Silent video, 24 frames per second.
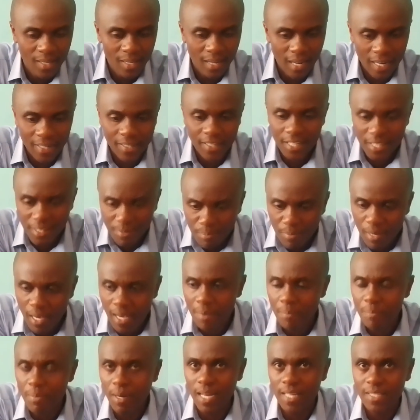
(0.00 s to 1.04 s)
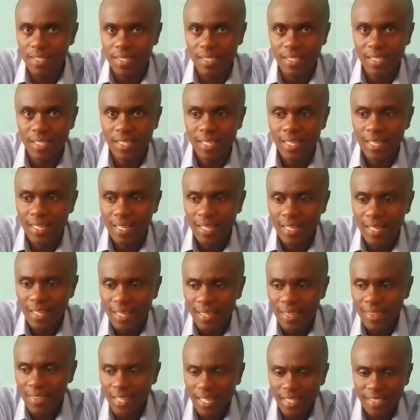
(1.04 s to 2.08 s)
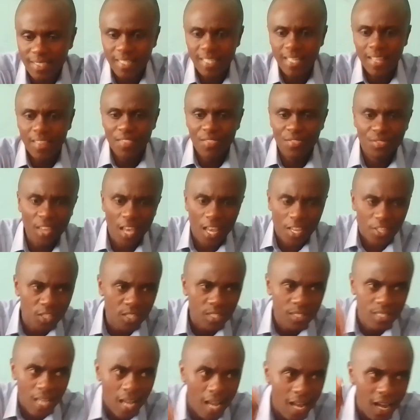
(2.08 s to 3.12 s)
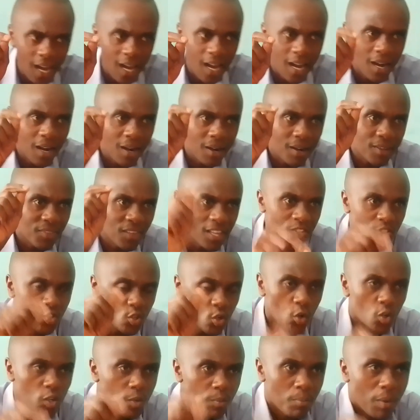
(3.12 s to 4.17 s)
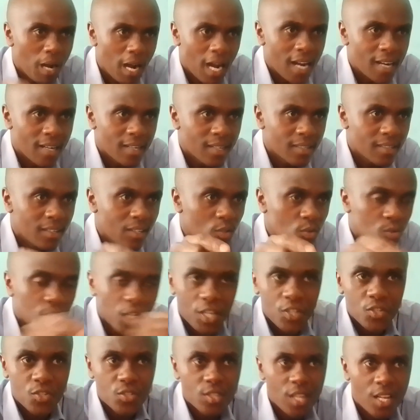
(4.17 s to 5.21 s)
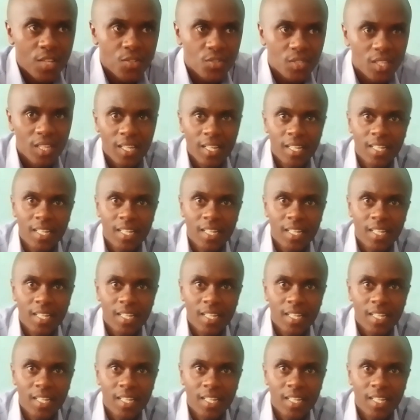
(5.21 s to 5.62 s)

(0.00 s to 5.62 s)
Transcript: and he remembers that this old man, Odysseus,